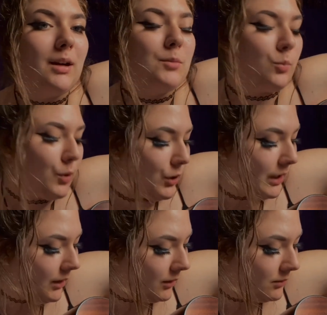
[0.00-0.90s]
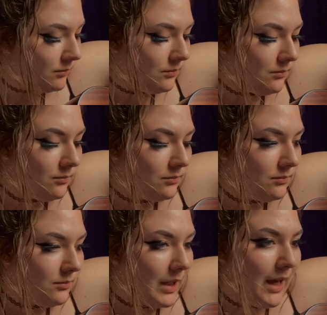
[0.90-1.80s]
I'm not putting
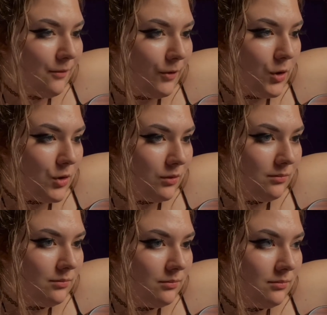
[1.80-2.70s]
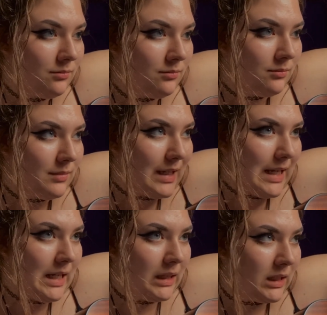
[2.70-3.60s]
the headphone
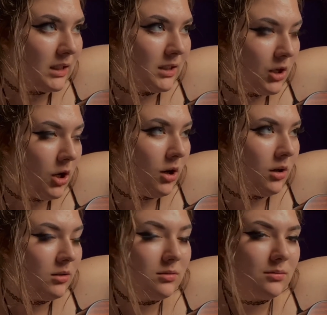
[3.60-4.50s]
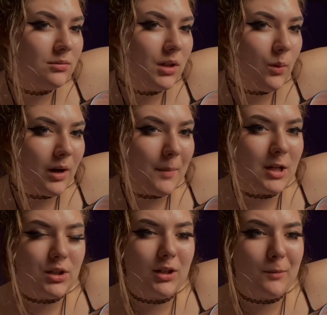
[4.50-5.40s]
in the guitar when I'm
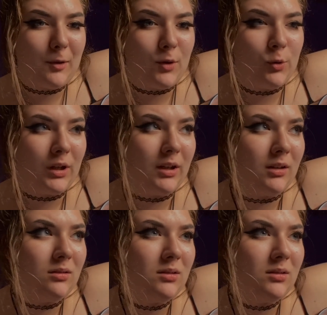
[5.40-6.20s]
actually going to be recording it,